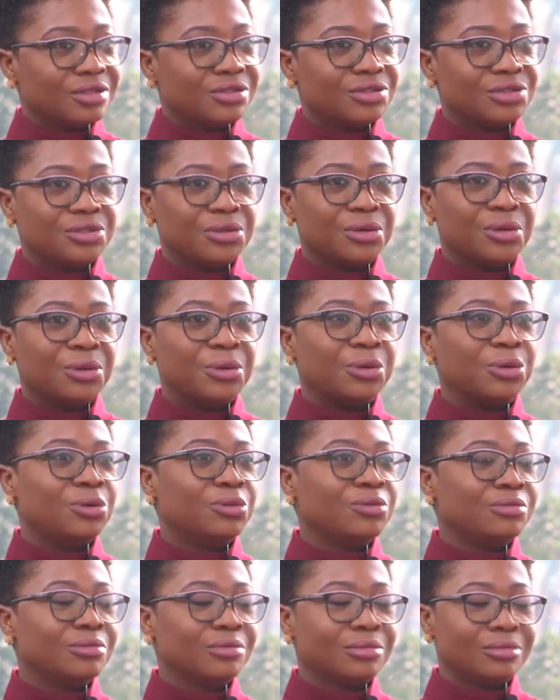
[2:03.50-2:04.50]

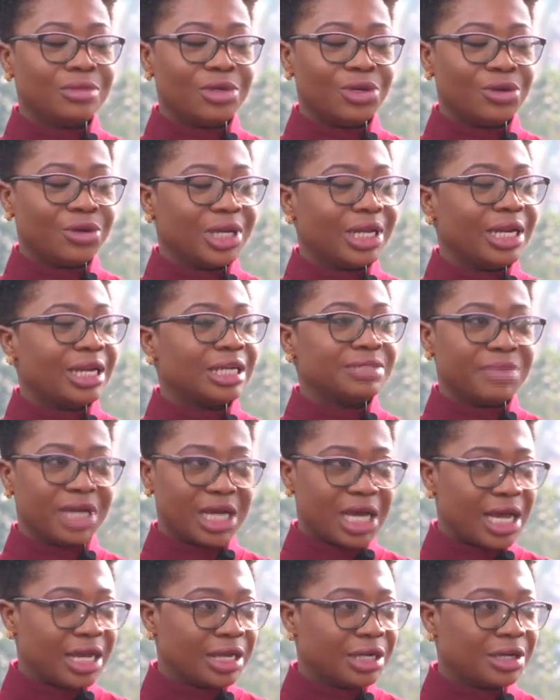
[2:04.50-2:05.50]
So looking at
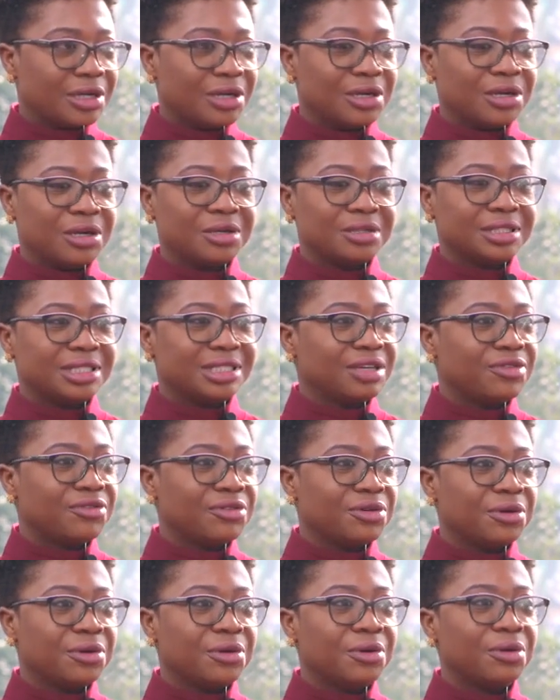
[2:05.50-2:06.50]
mechanical,
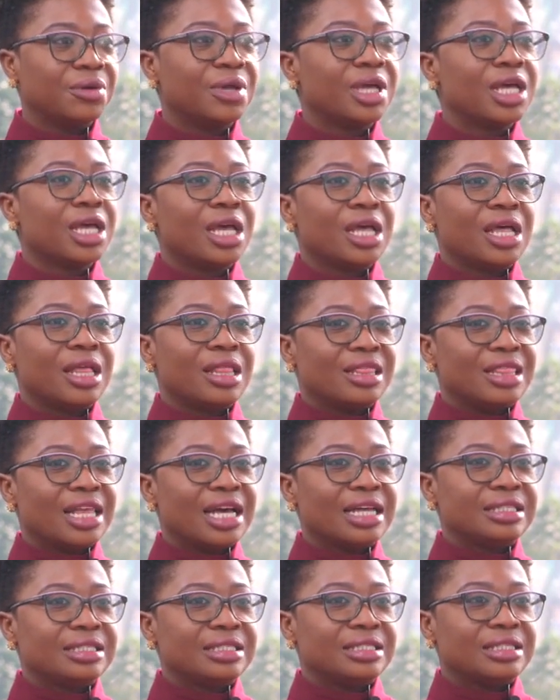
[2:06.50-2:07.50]
civil,
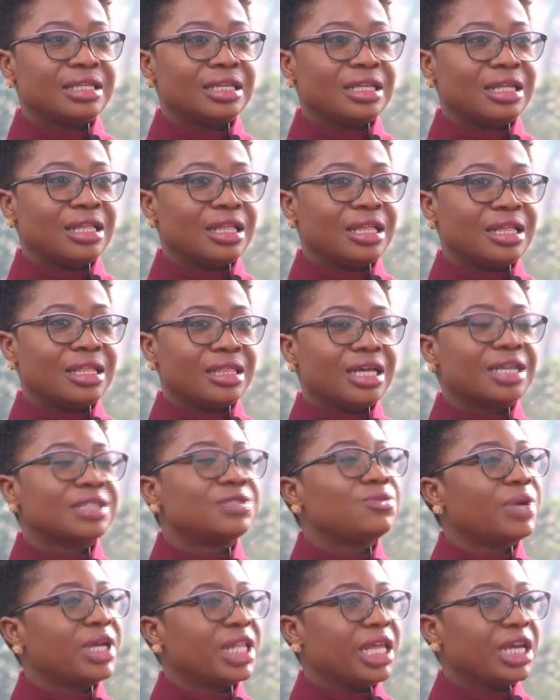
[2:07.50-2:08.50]
that's
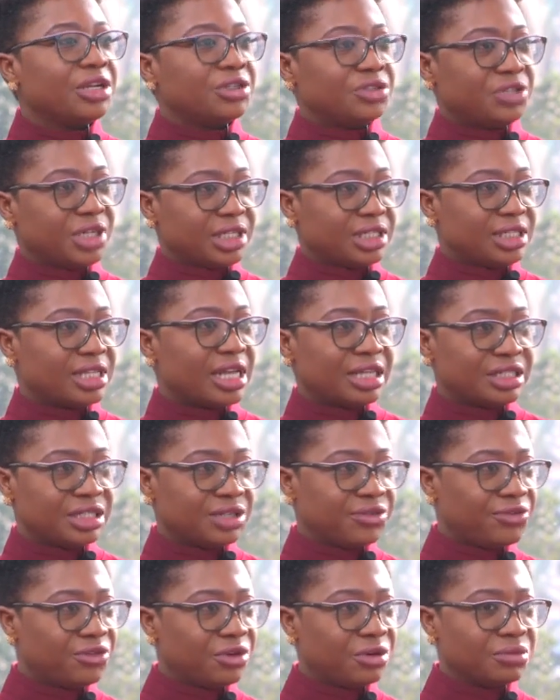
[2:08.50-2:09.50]
that's where the interest
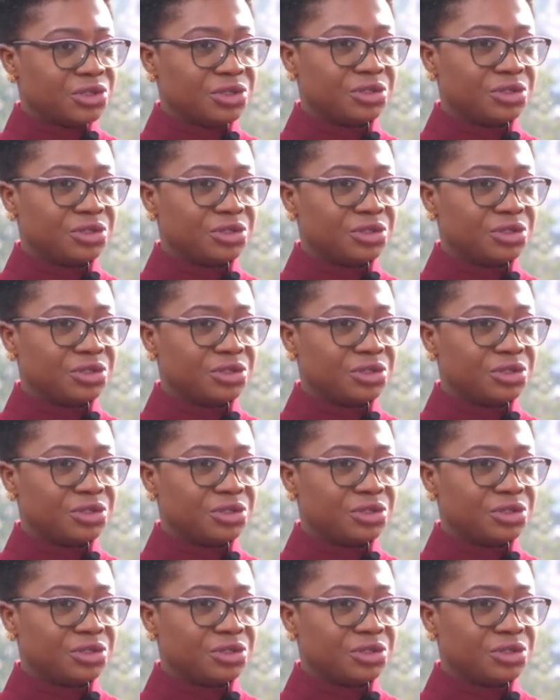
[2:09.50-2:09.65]
started from.